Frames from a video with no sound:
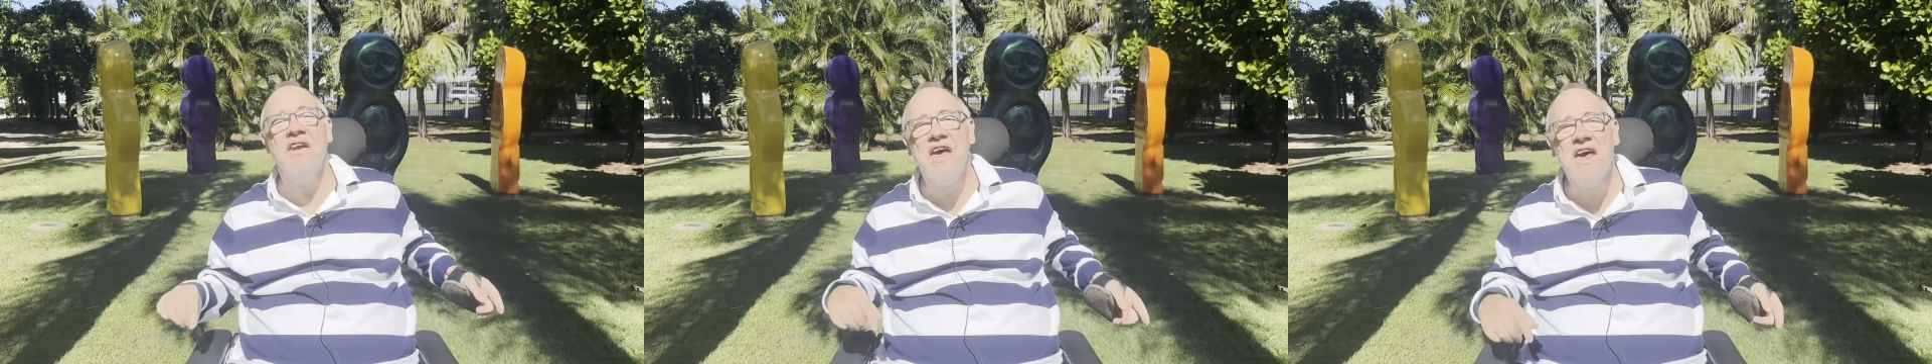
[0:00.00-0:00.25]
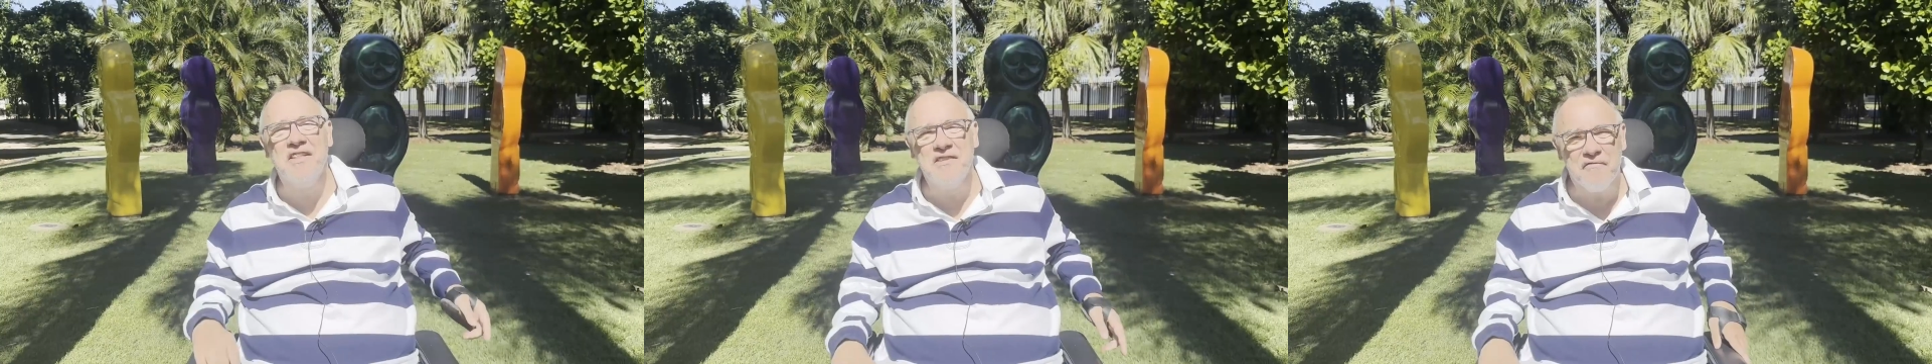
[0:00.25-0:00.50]

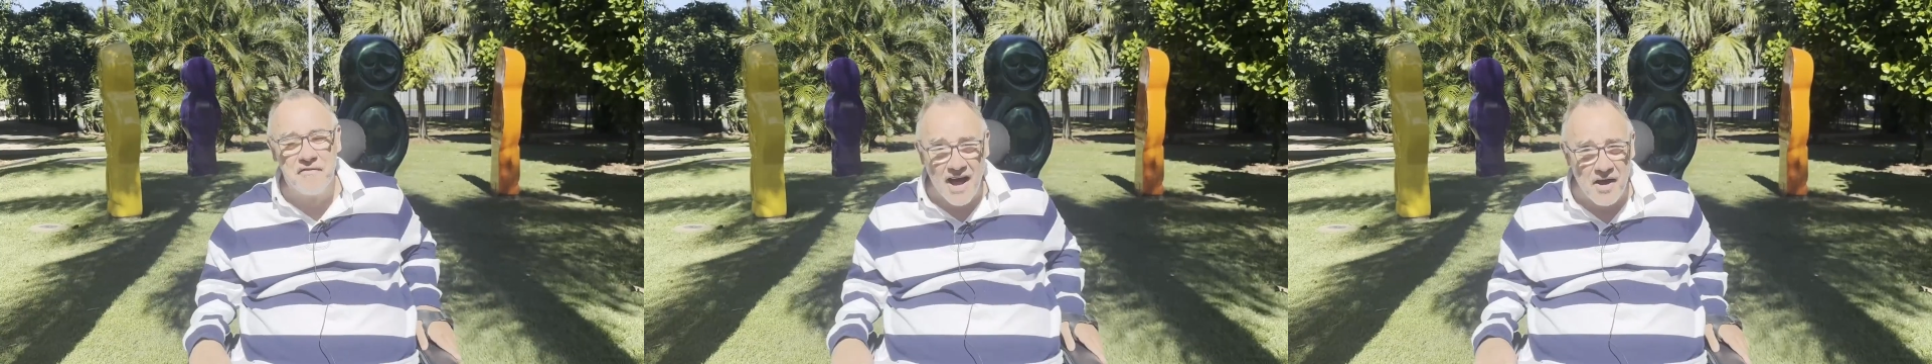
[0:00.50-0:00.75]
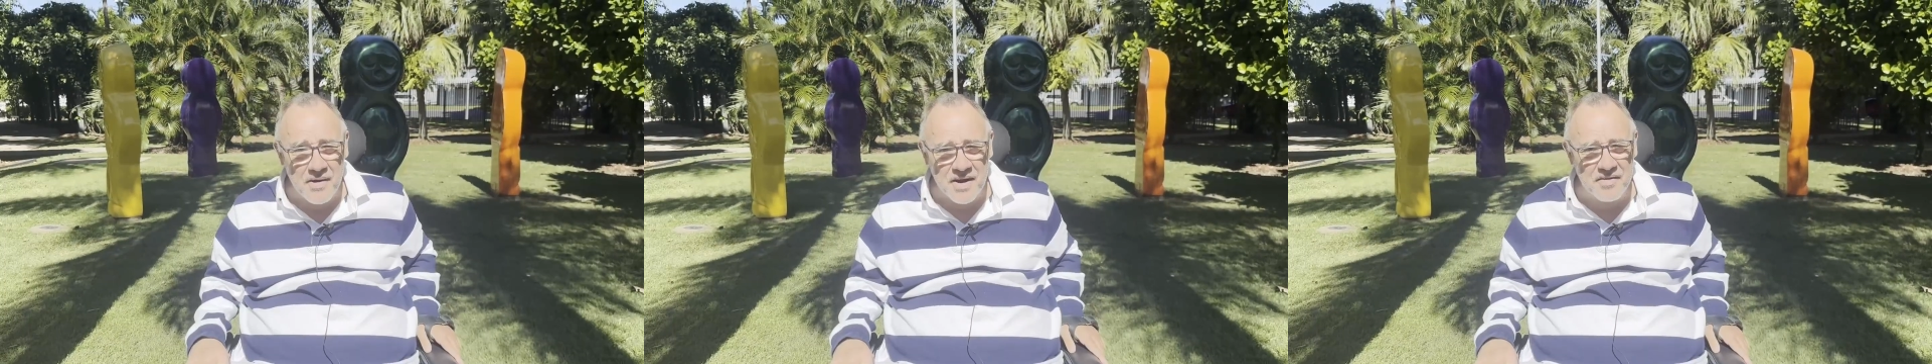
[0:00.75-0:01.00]
down at the
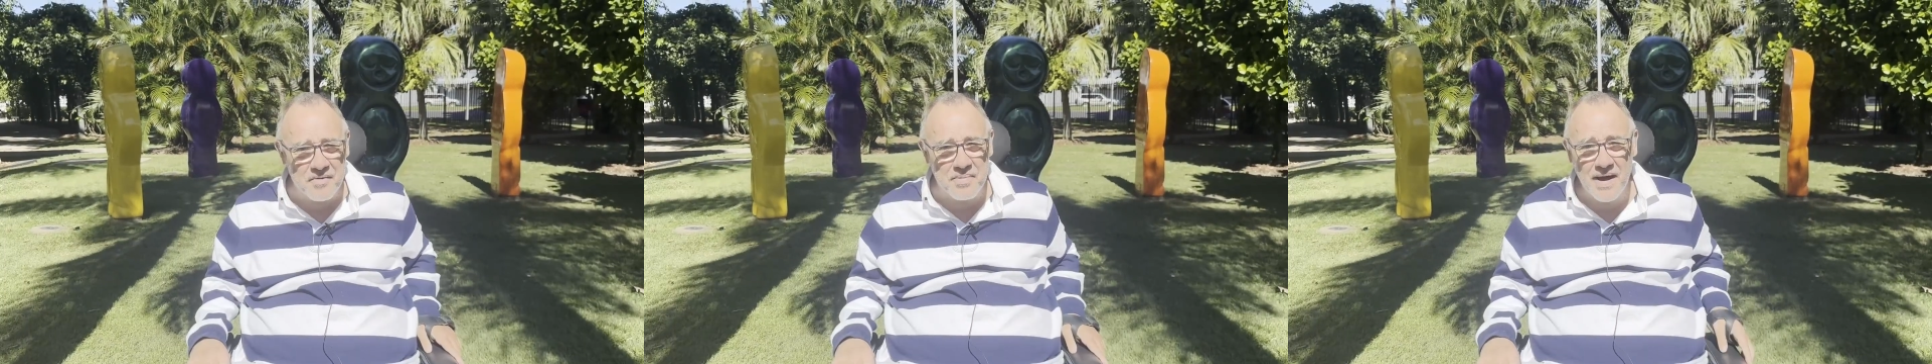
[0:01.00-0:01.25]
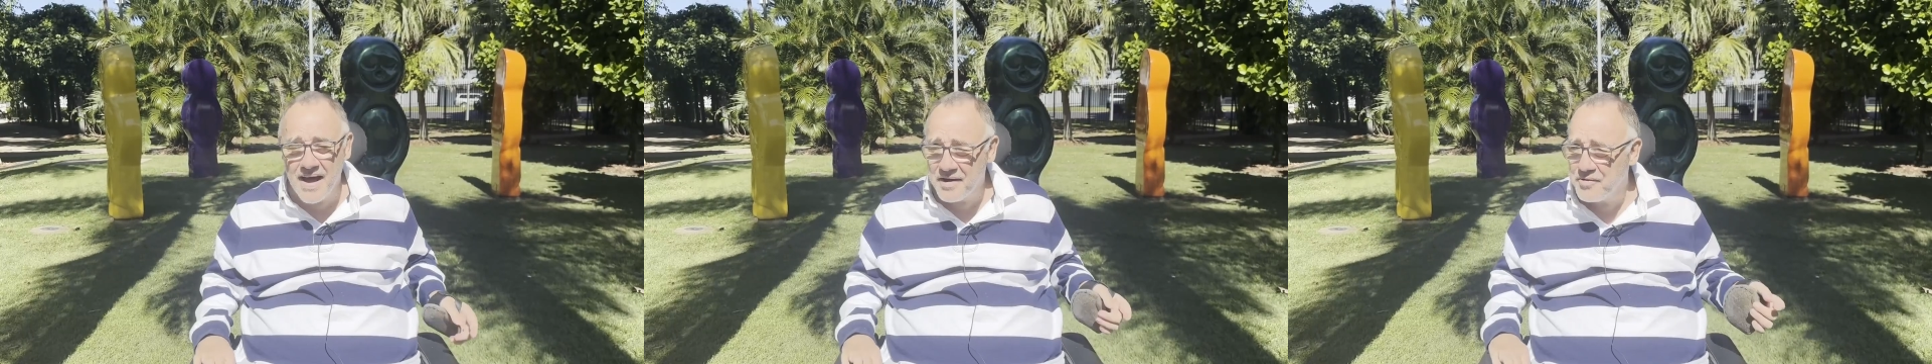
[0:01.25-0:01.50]
far end of the
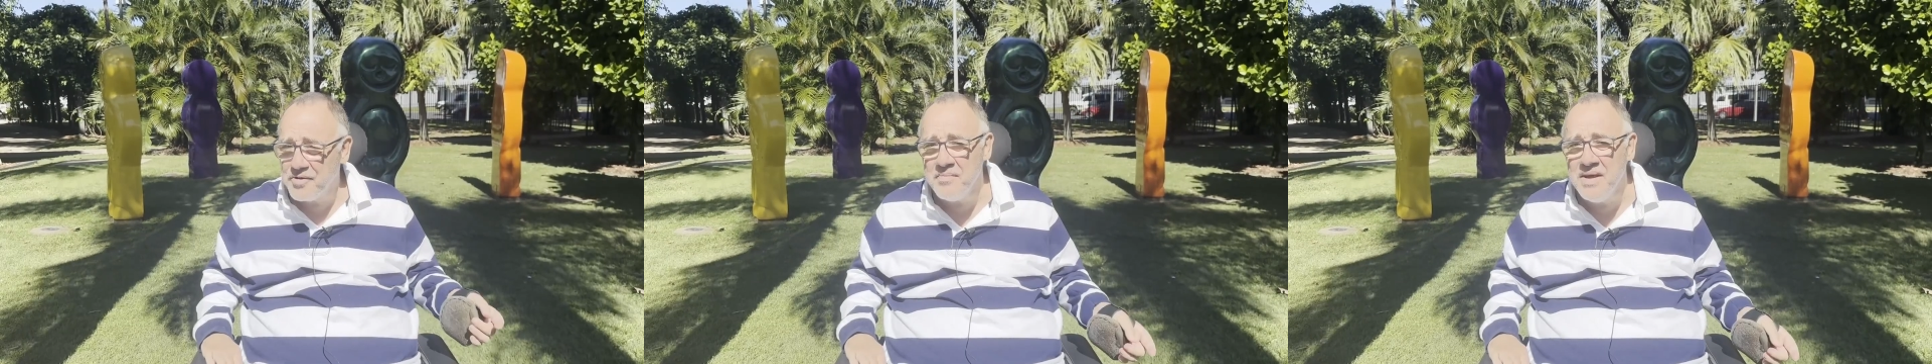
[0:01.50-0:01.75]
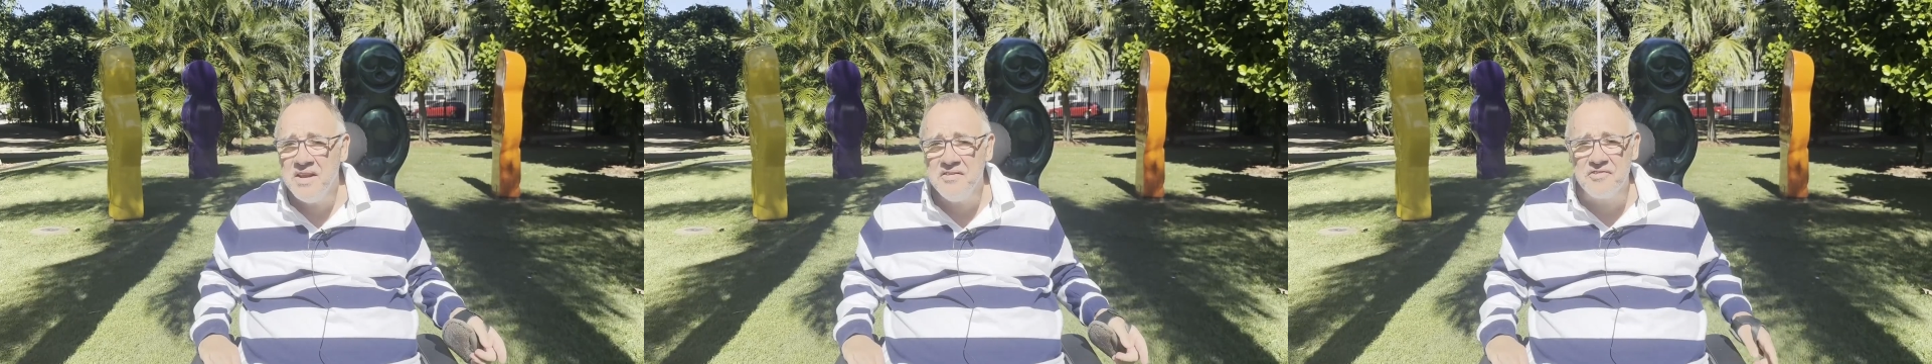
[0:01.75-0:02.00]
park, or the
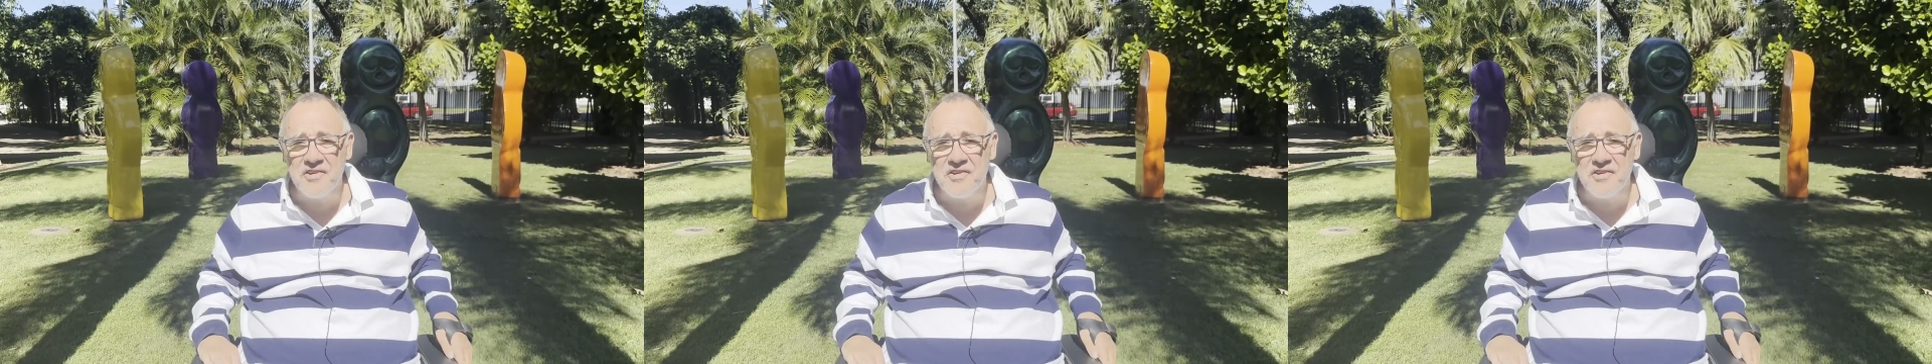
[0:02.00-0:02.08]
mini